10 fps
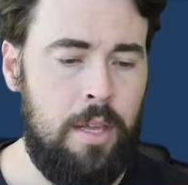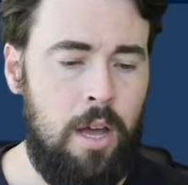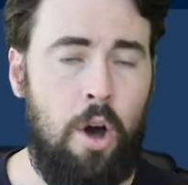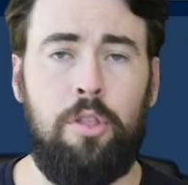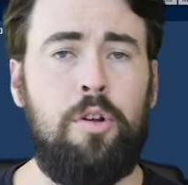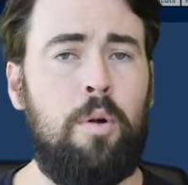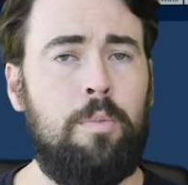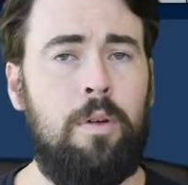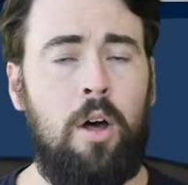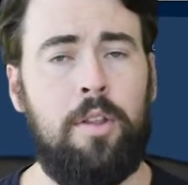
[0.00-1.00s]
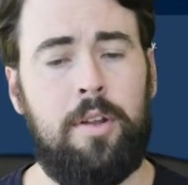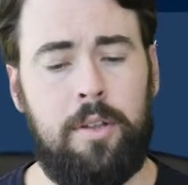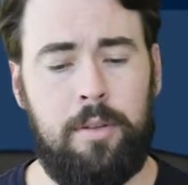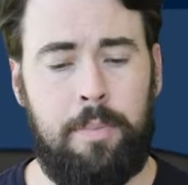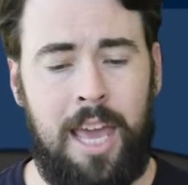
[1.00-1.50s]
All of the
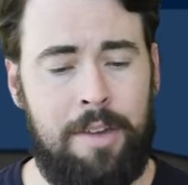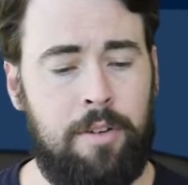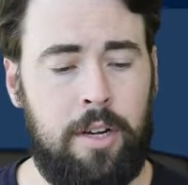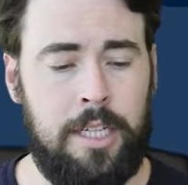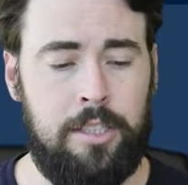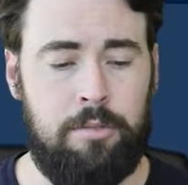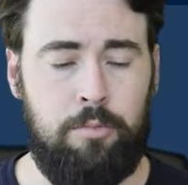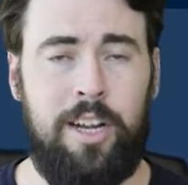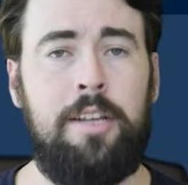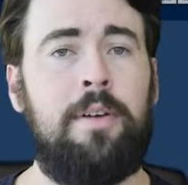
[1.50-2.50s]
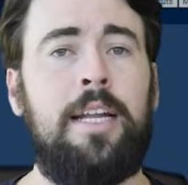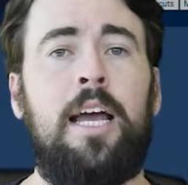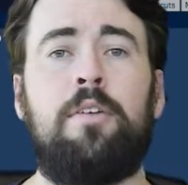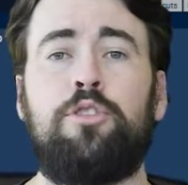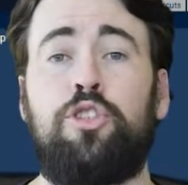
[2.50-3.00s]
behavior it's reading right
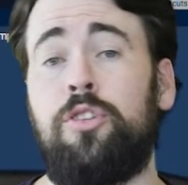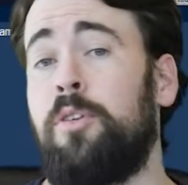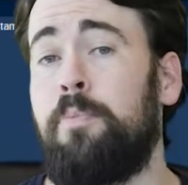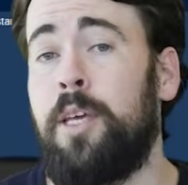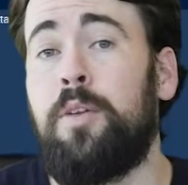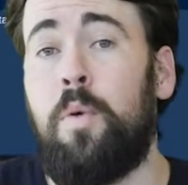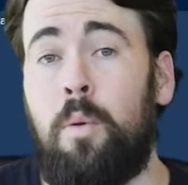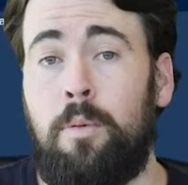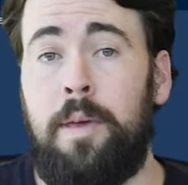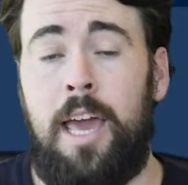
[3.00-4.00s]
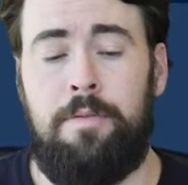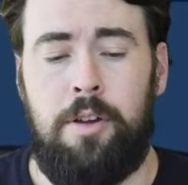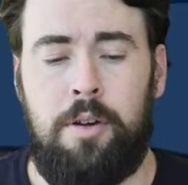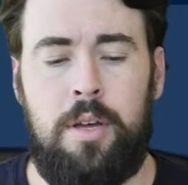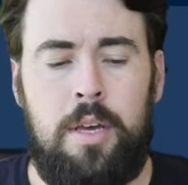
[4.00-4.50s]
now should be normal
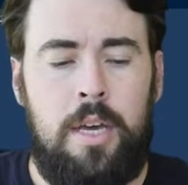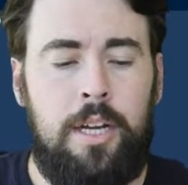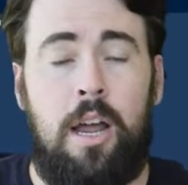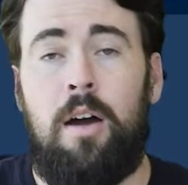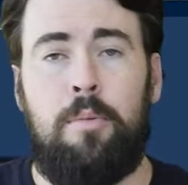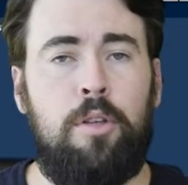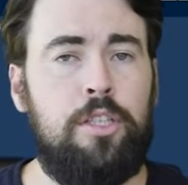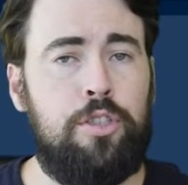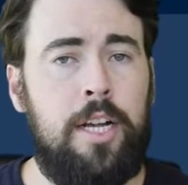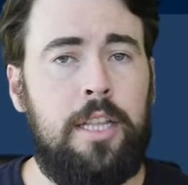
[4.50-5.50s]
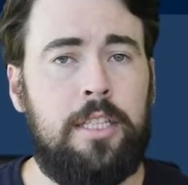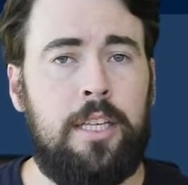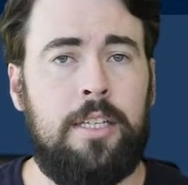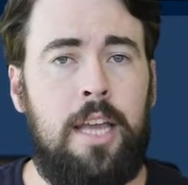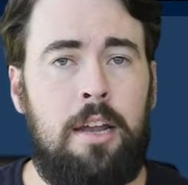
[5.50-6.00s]
behavior. Now I'm only training this
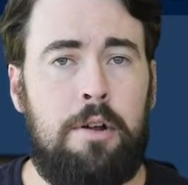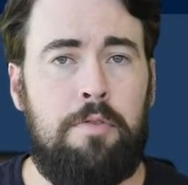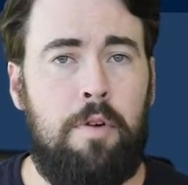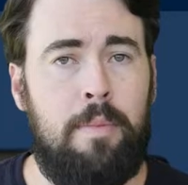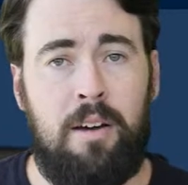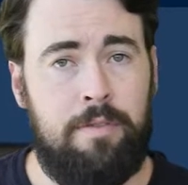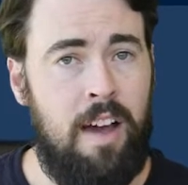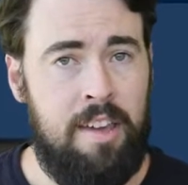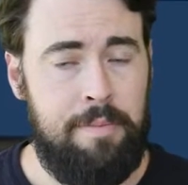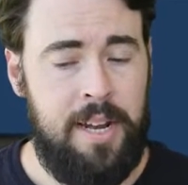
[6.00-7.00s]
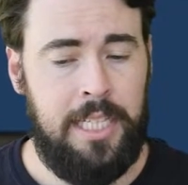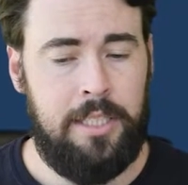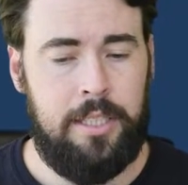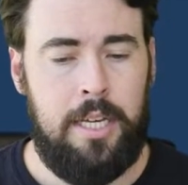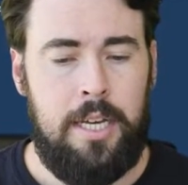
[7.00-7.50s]
container for about 5
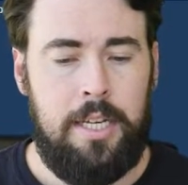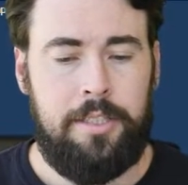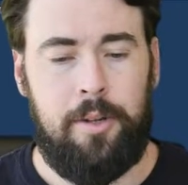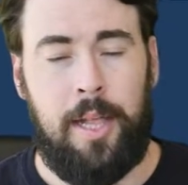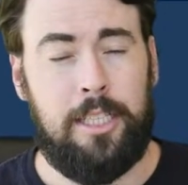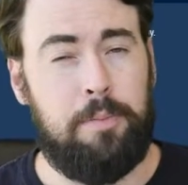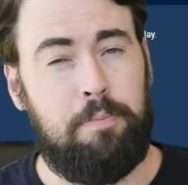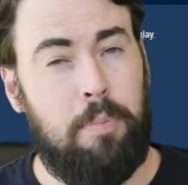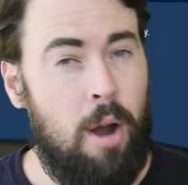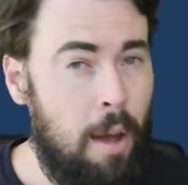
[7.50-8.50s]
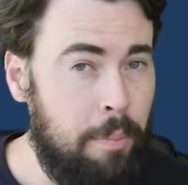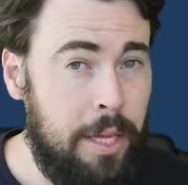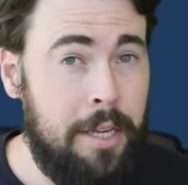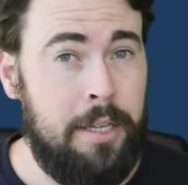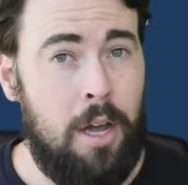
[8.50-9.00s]
minutes, so that's
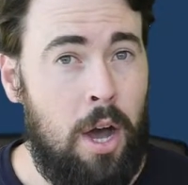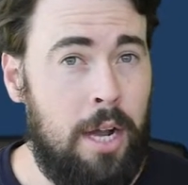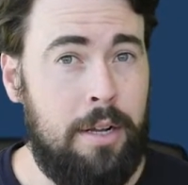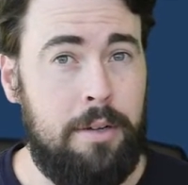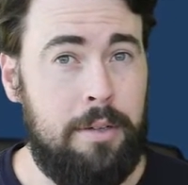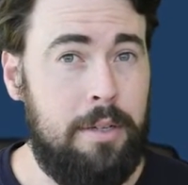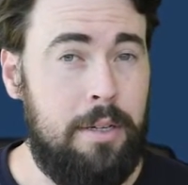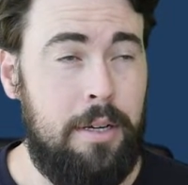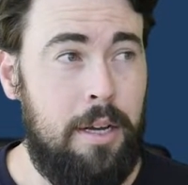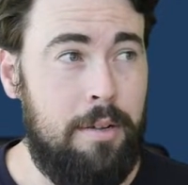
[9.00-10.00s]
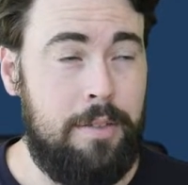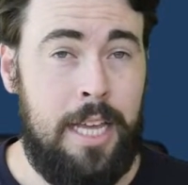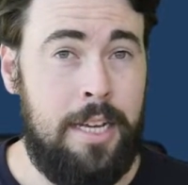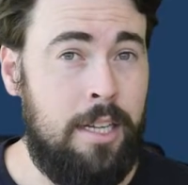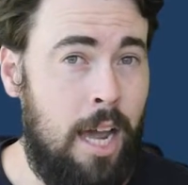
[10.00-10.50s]
probably not
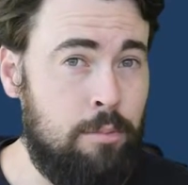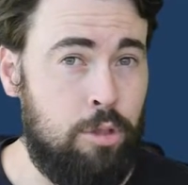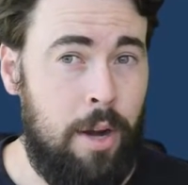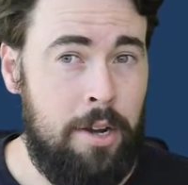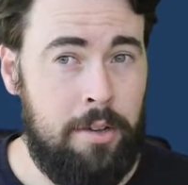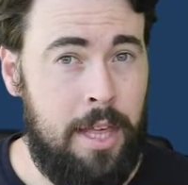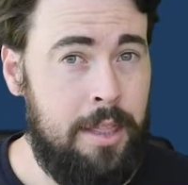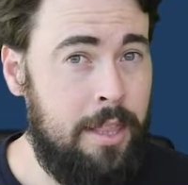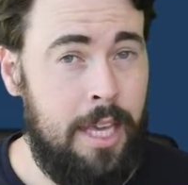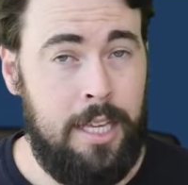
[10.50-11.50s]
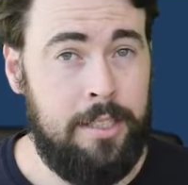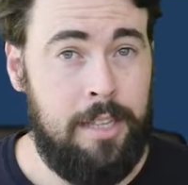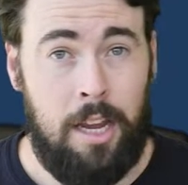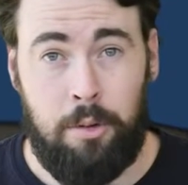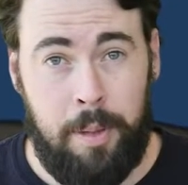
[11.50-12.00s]
10 times greater than the
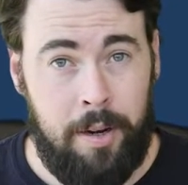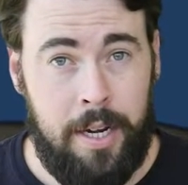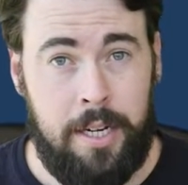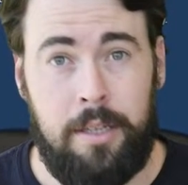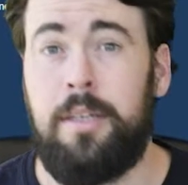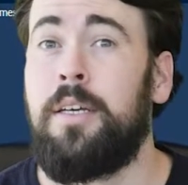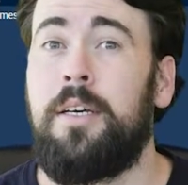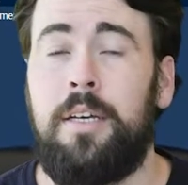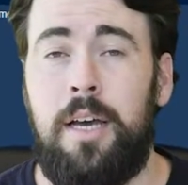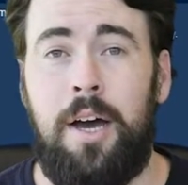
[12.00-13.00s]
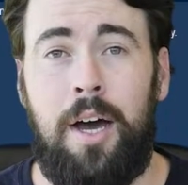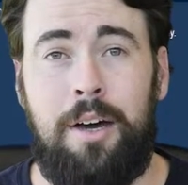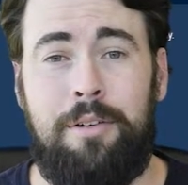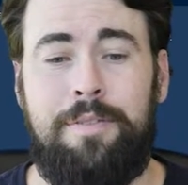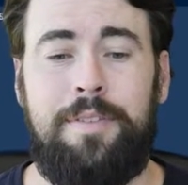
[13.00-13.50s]
cycle period
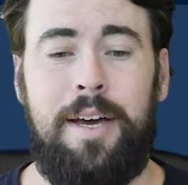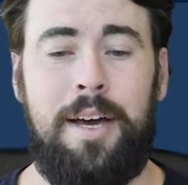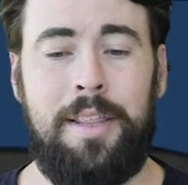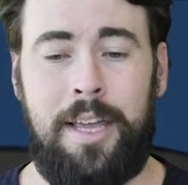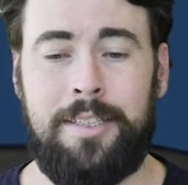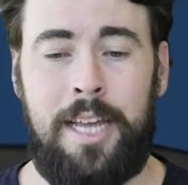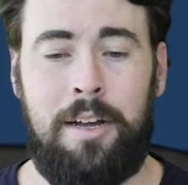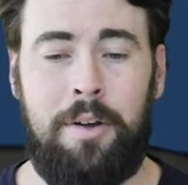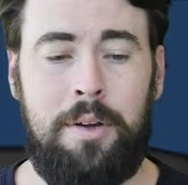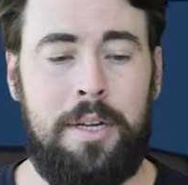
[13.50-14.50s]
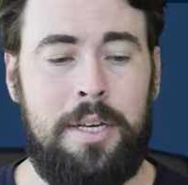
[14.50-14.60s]
of the container.